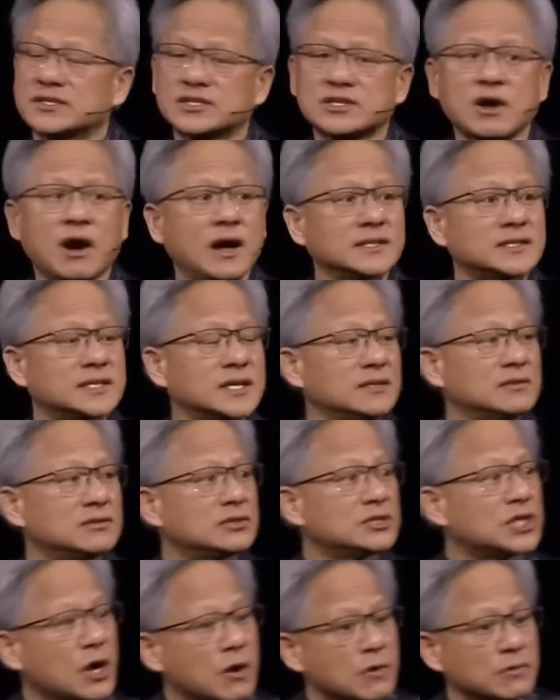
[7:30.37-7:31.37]
is
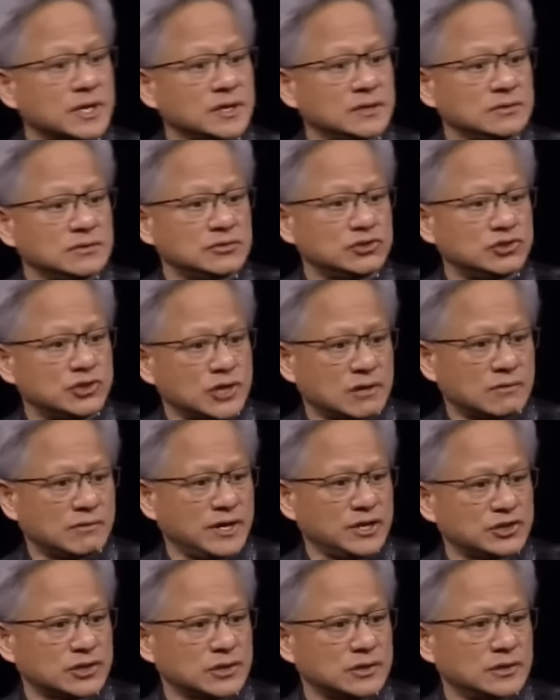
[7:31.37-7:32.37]
content token
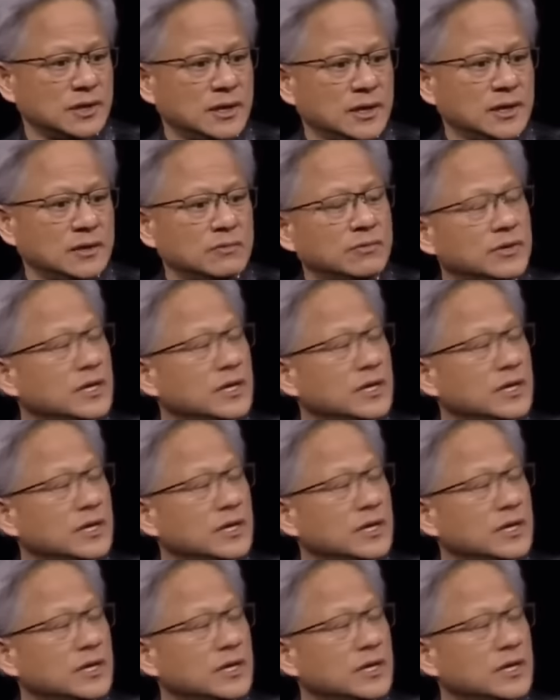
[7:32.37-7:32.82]
generation.